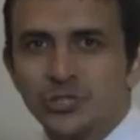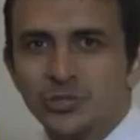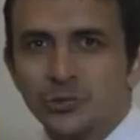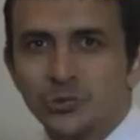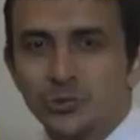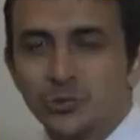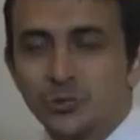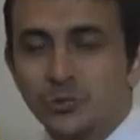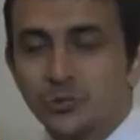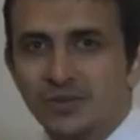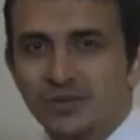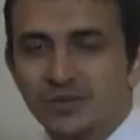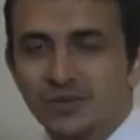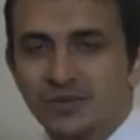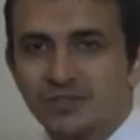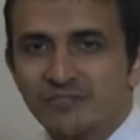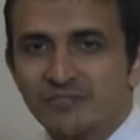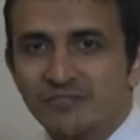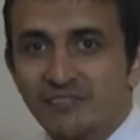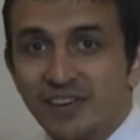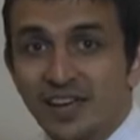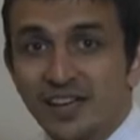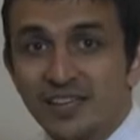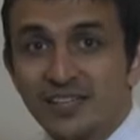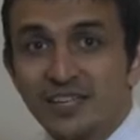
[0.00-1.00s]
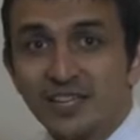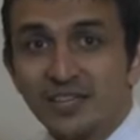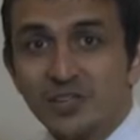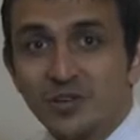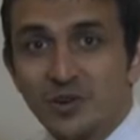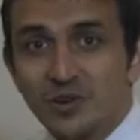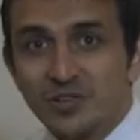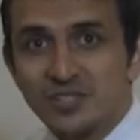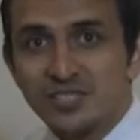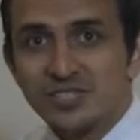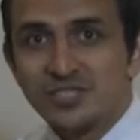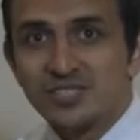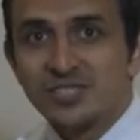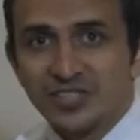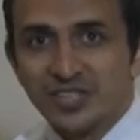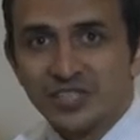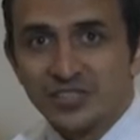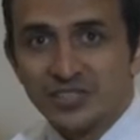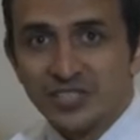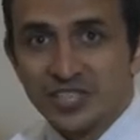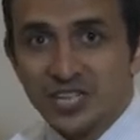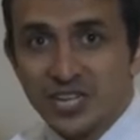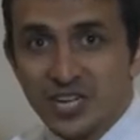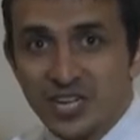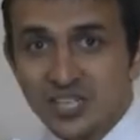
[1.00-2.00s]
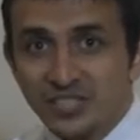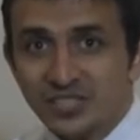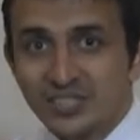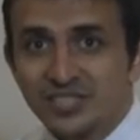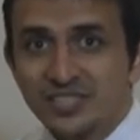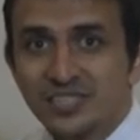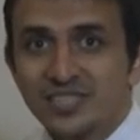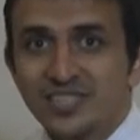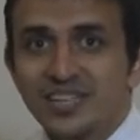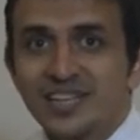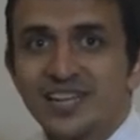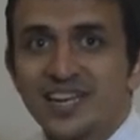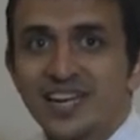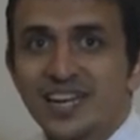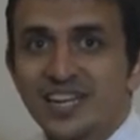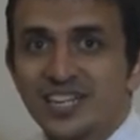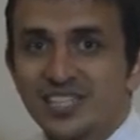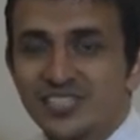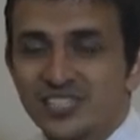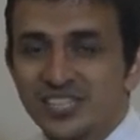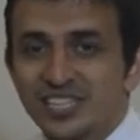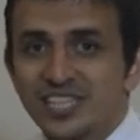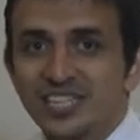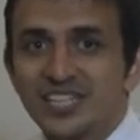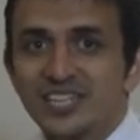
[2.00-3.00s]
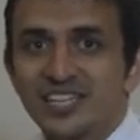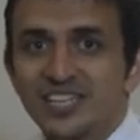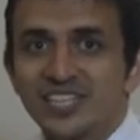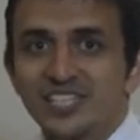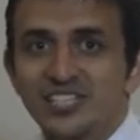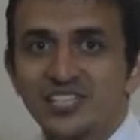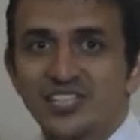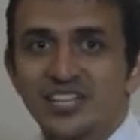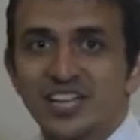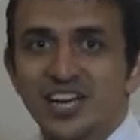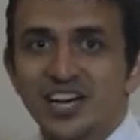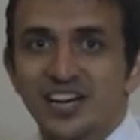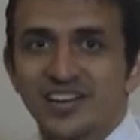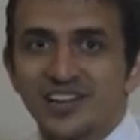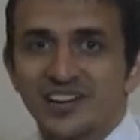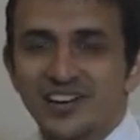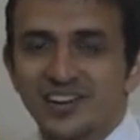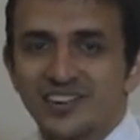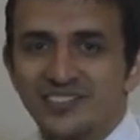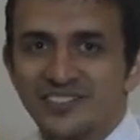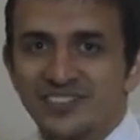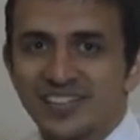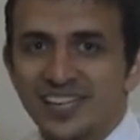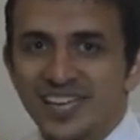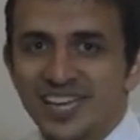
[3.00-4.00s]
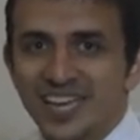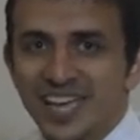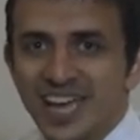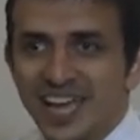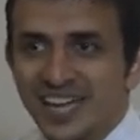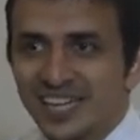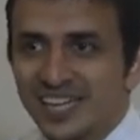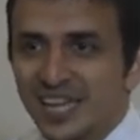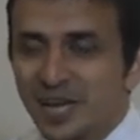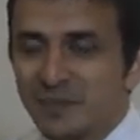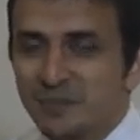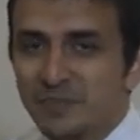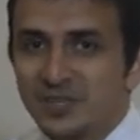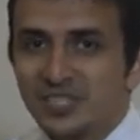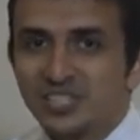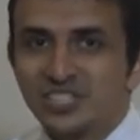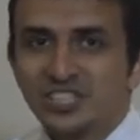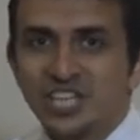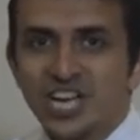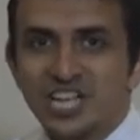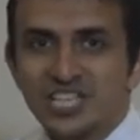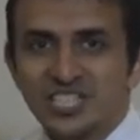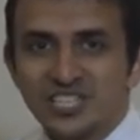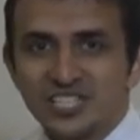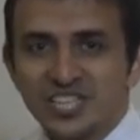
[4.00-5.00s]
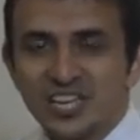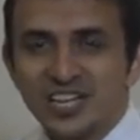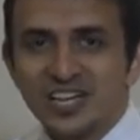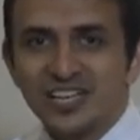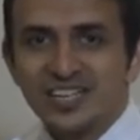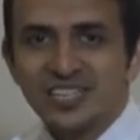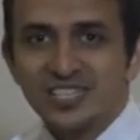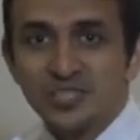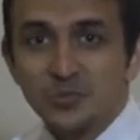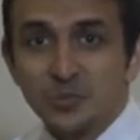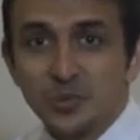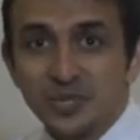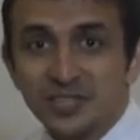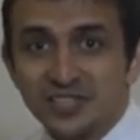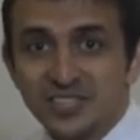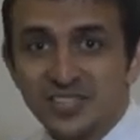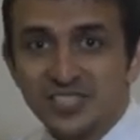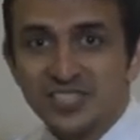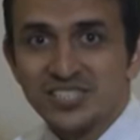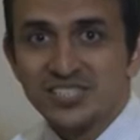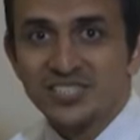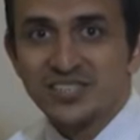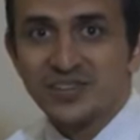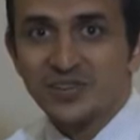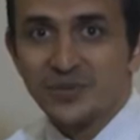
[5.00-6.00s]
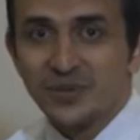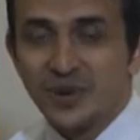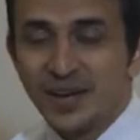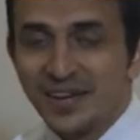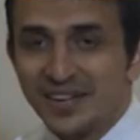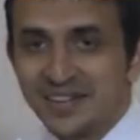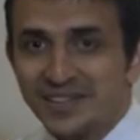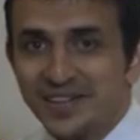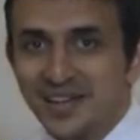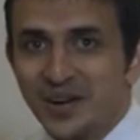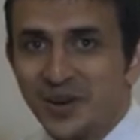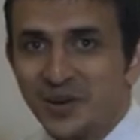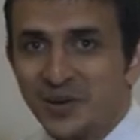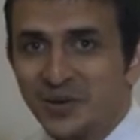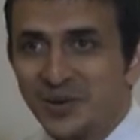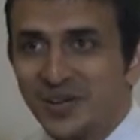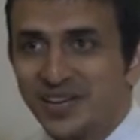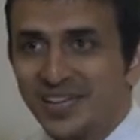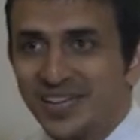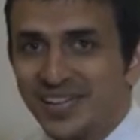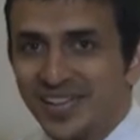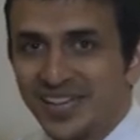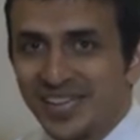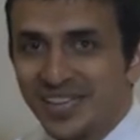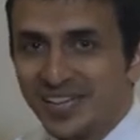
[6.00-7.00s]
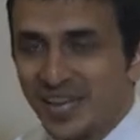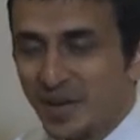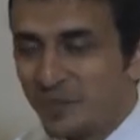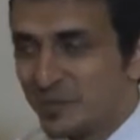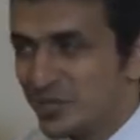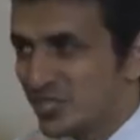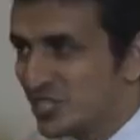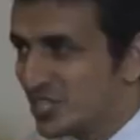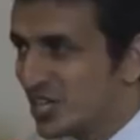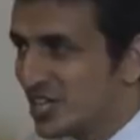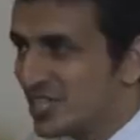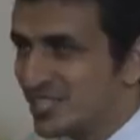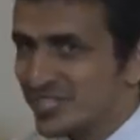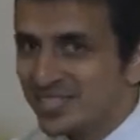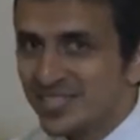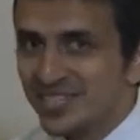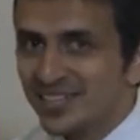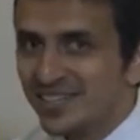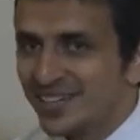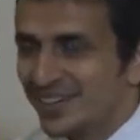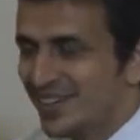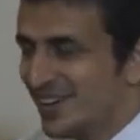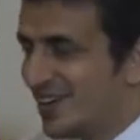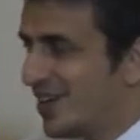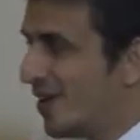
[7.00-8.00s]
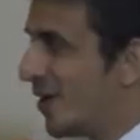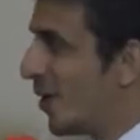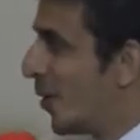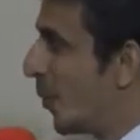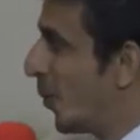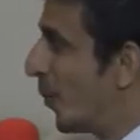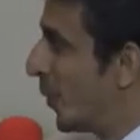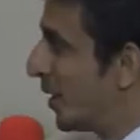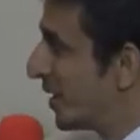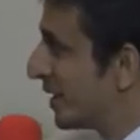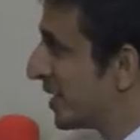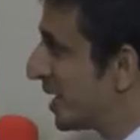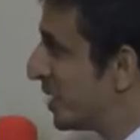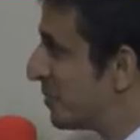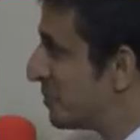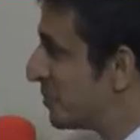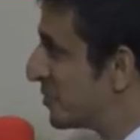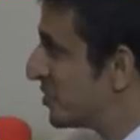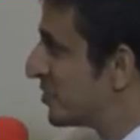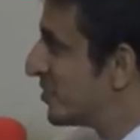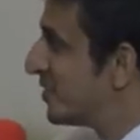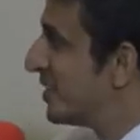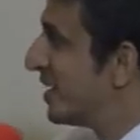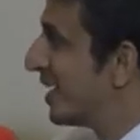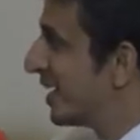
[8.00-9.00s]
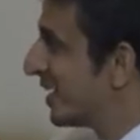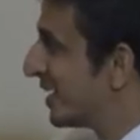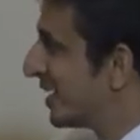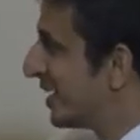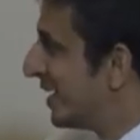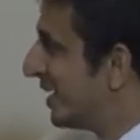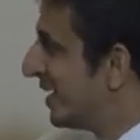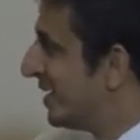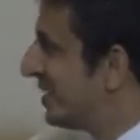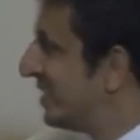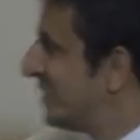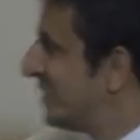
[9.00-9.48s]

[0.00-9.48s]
to fly across the earth in a single engine aircraft. And Captain Shaesta is with us right now. Captain Shaesta, welcome to Sri Lanka.